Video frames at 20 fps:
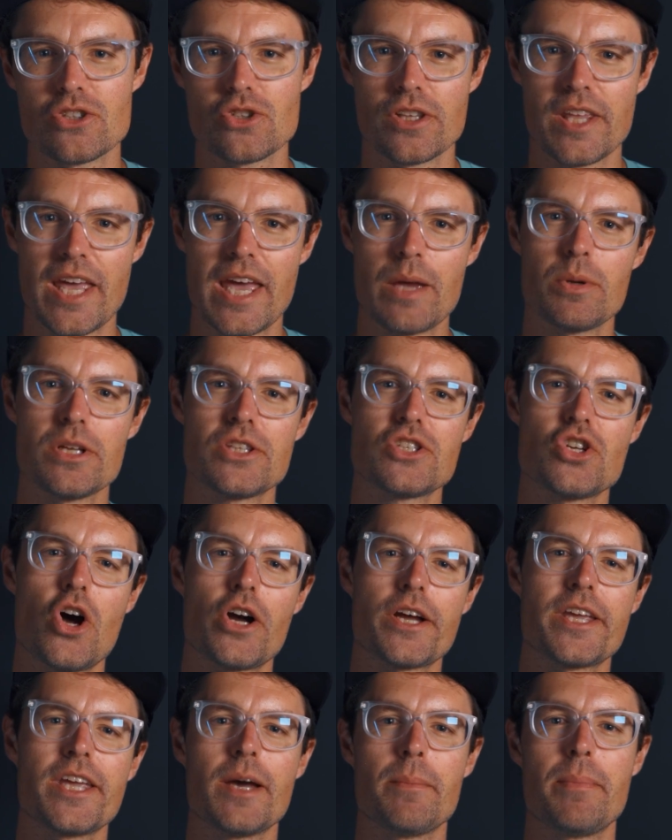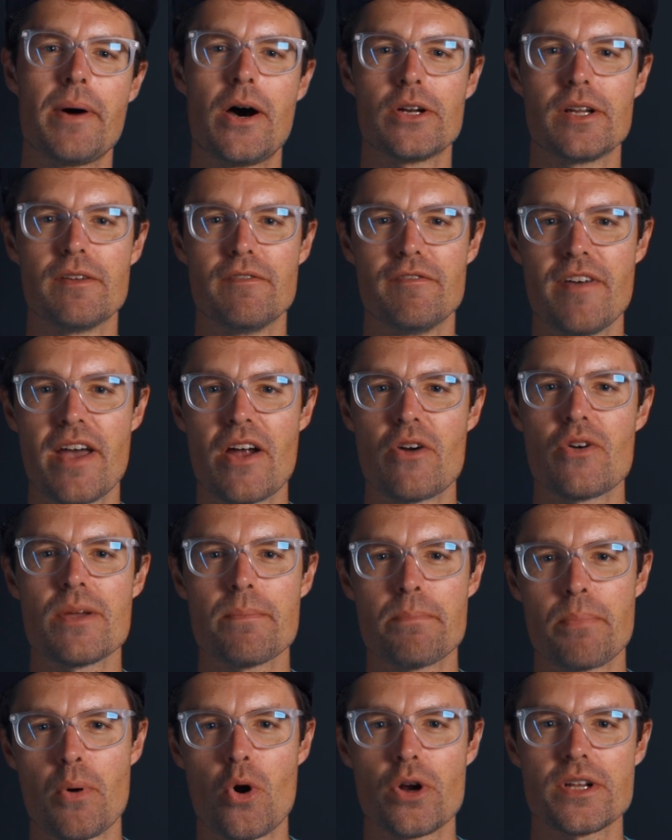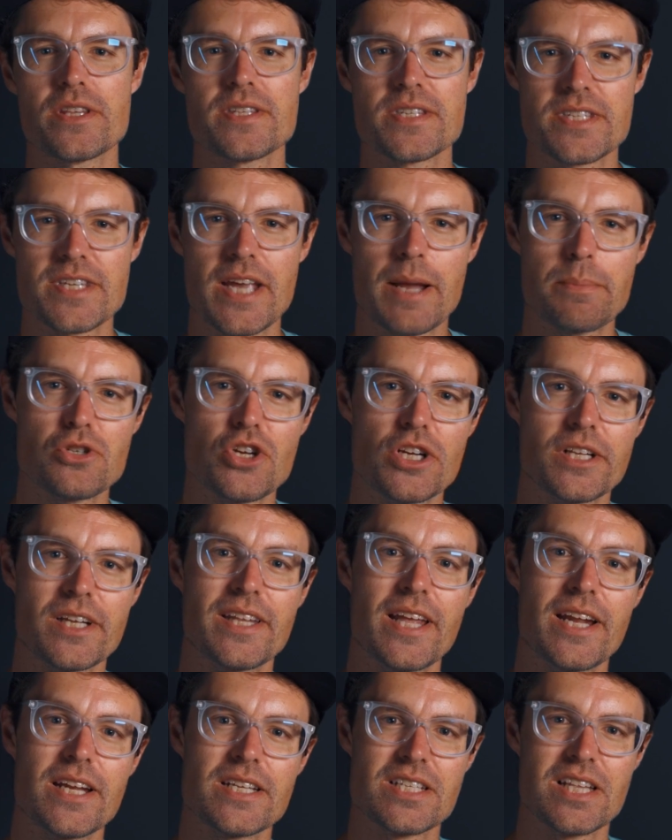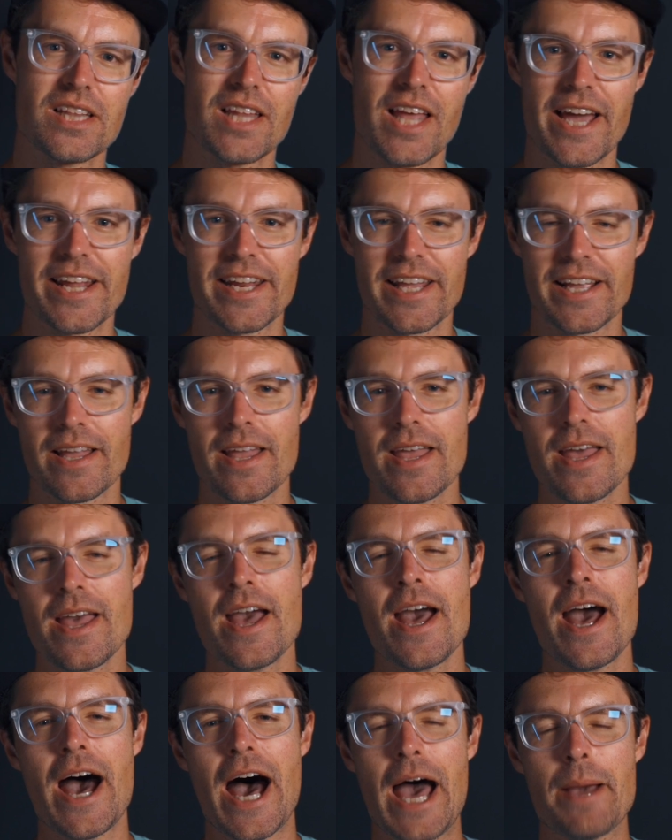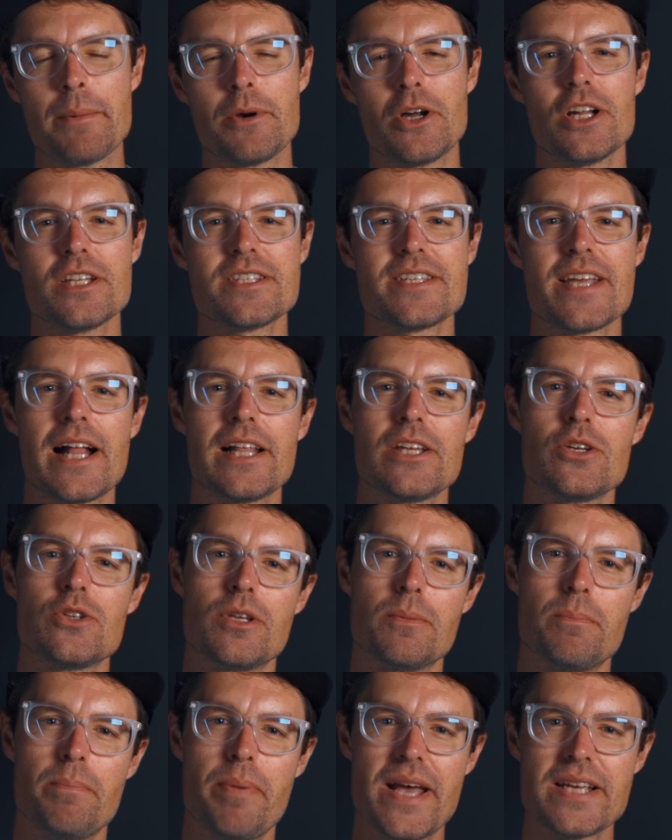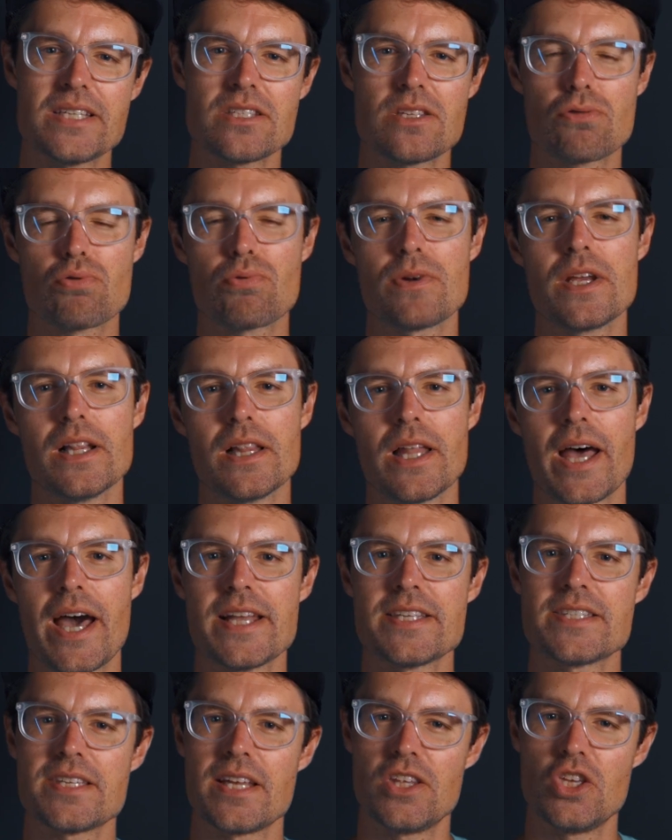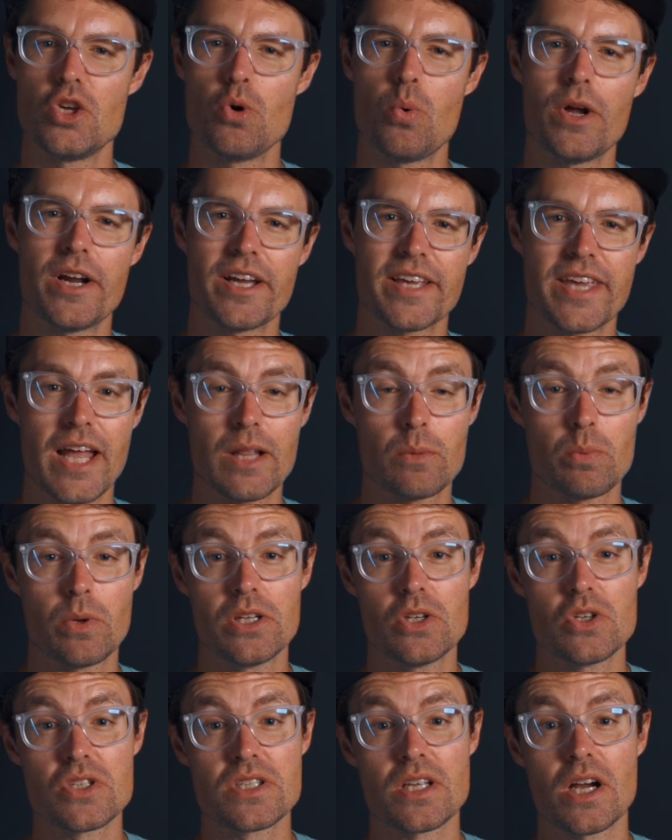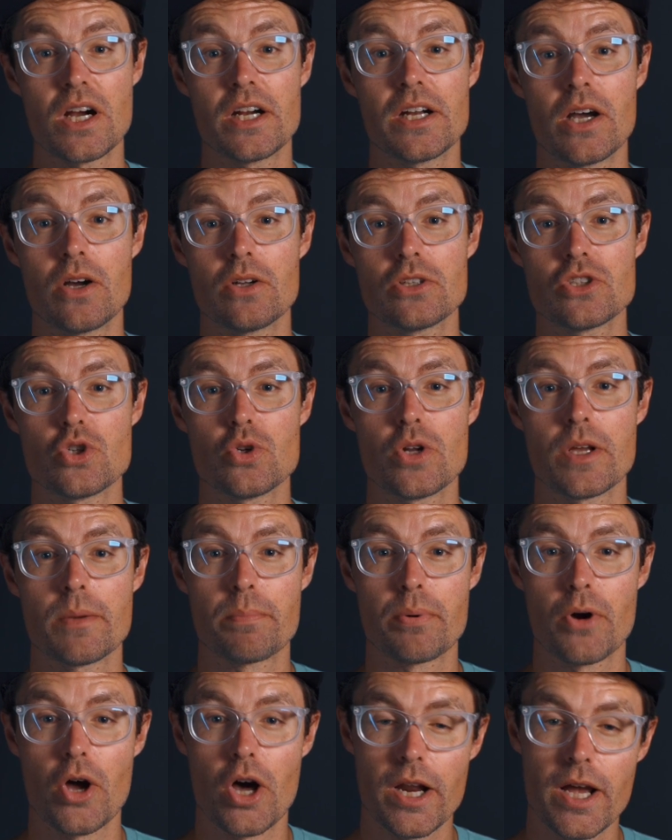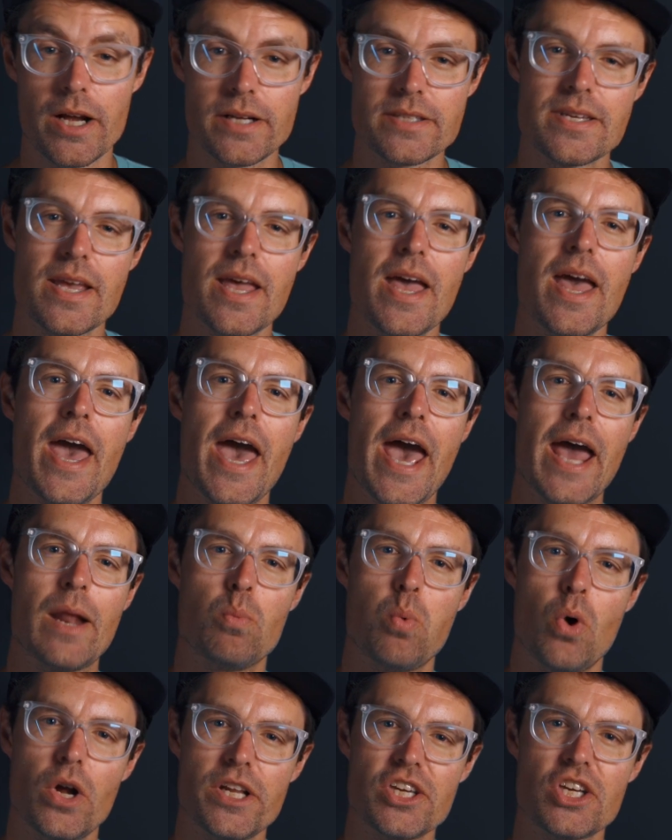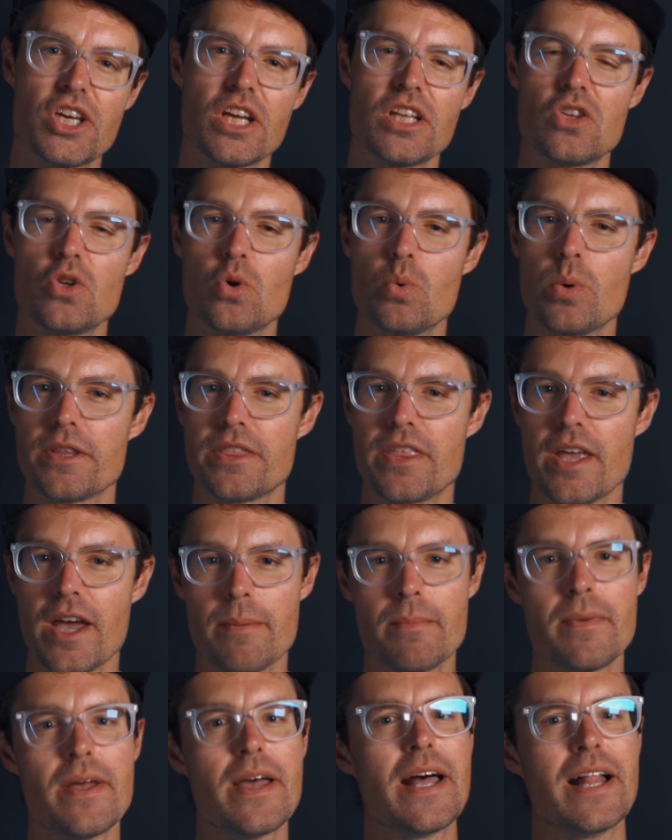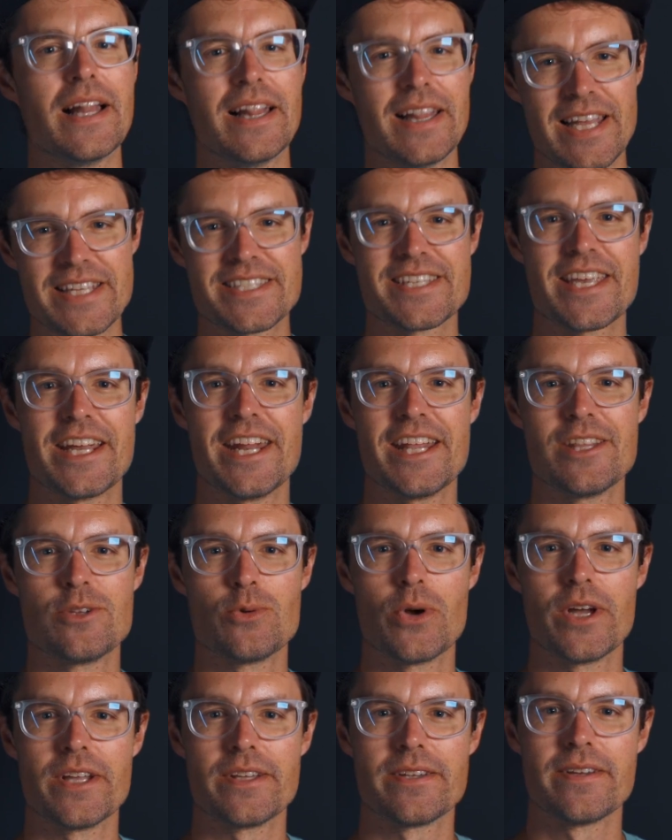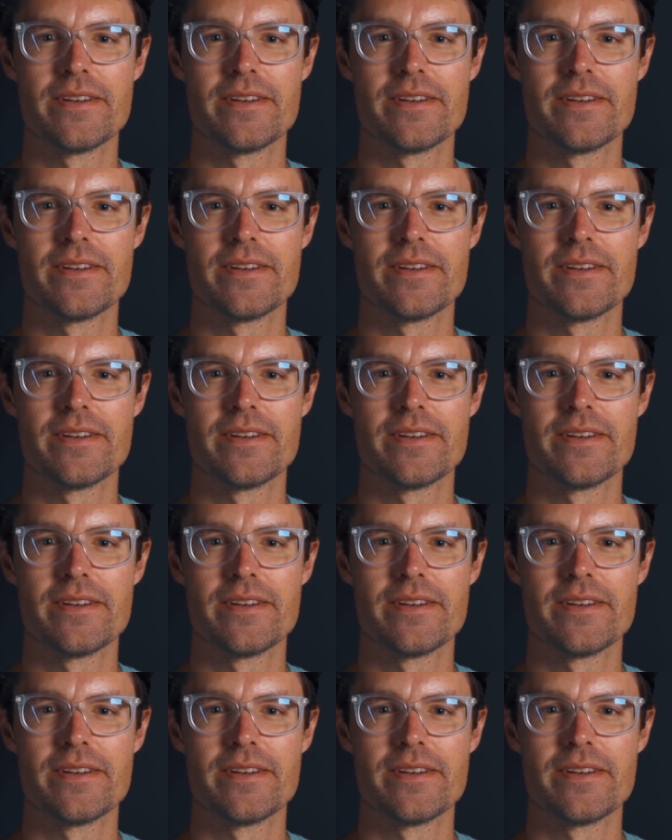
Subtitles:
Today we're talking about a very important subject, and that is lighting. I'm gonna tell you the best 3 lights that you wanna get when you start out shooting products and what you can do with them. Let's get into it.